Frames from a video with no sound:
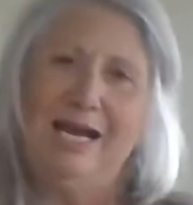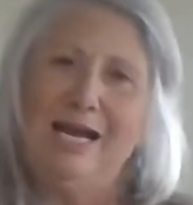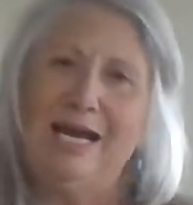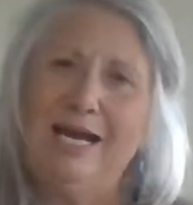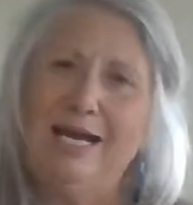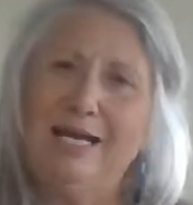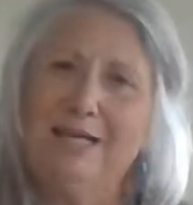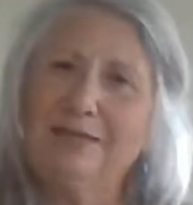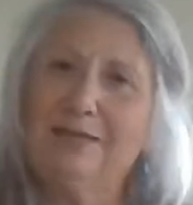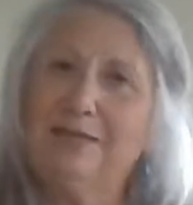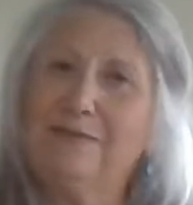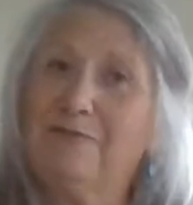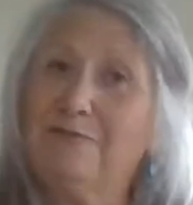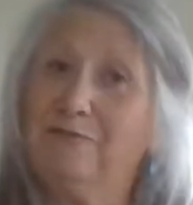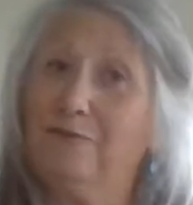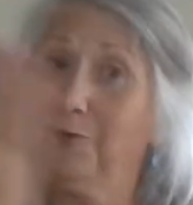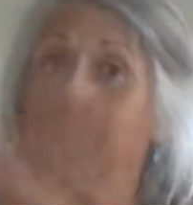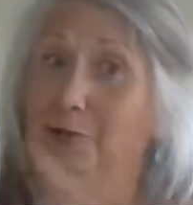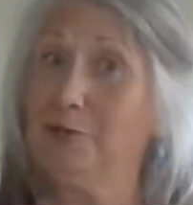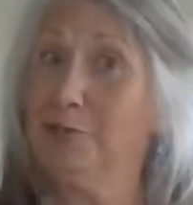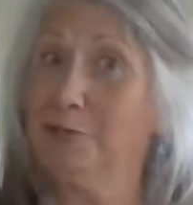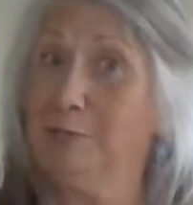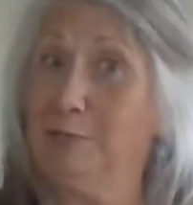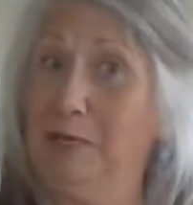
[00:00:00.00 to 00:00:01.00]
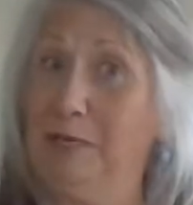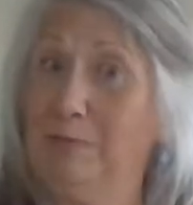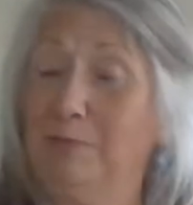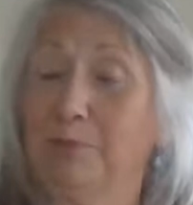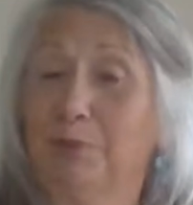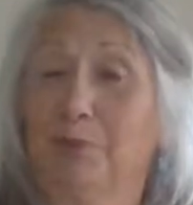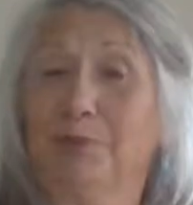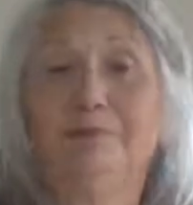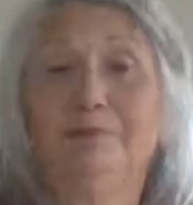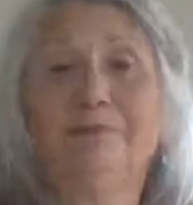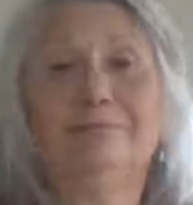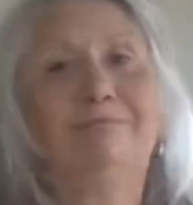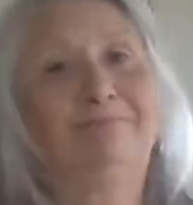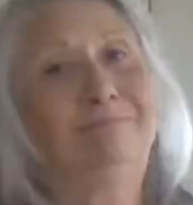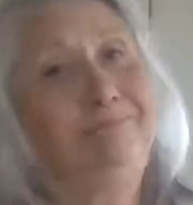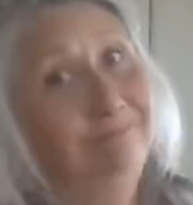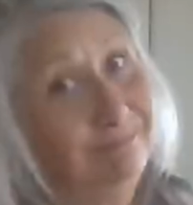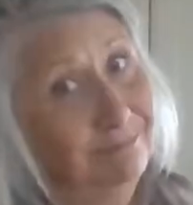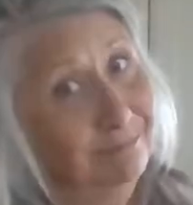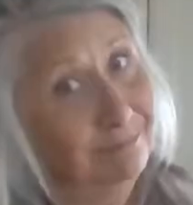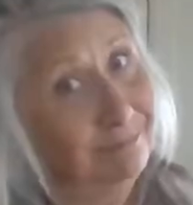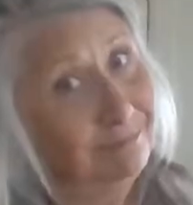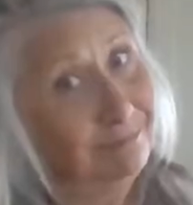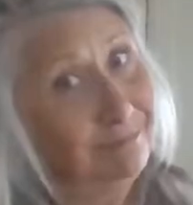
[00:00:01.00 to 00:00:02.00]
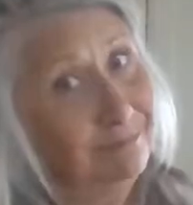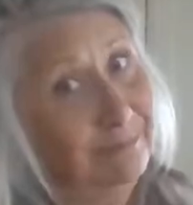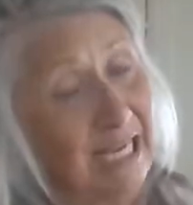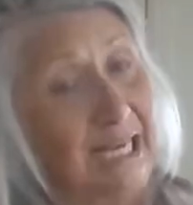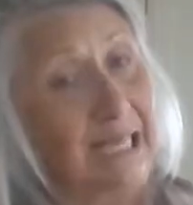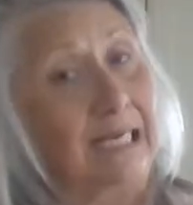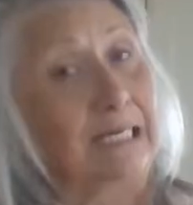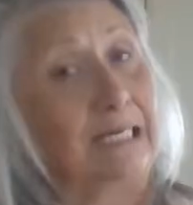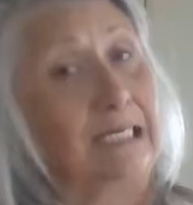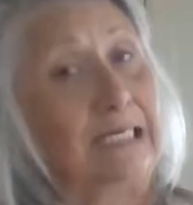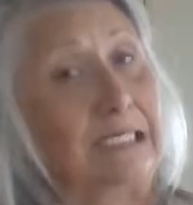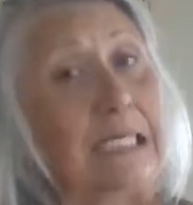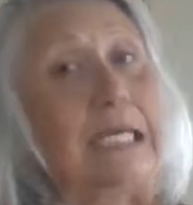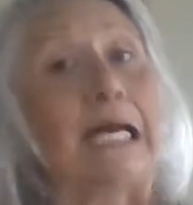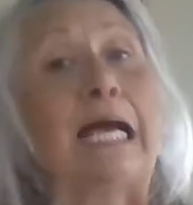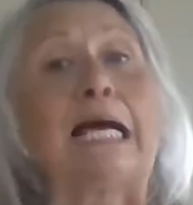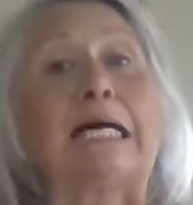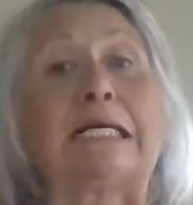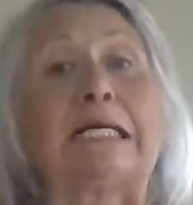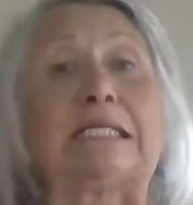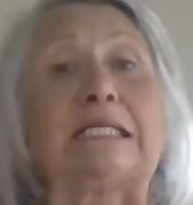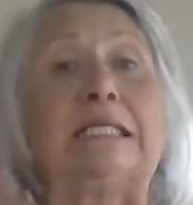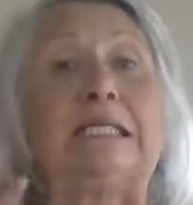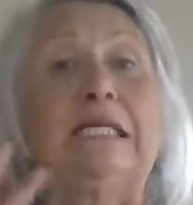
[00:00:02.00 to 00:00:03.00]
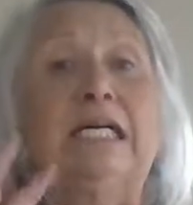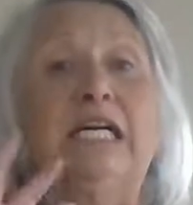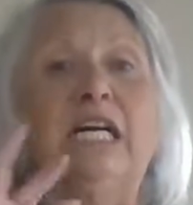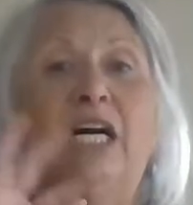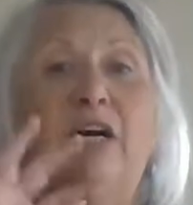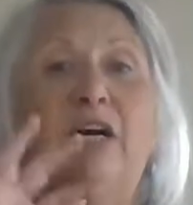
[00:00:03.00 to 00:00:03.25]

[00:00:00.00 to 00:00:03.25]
And the first people had a